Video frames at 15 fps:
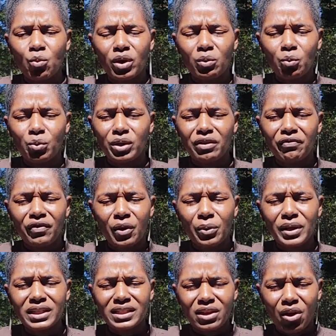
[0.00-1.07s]
when we
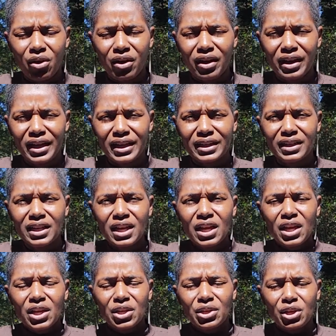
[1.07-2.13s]
focus on
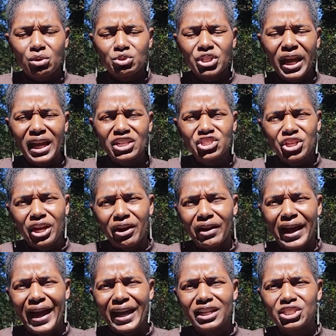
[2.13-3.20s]
changing our
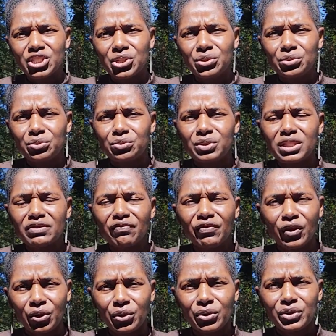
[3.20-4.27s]
attitudes
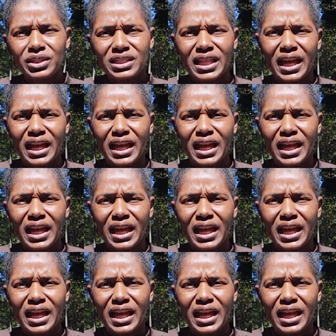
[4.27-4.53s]
first,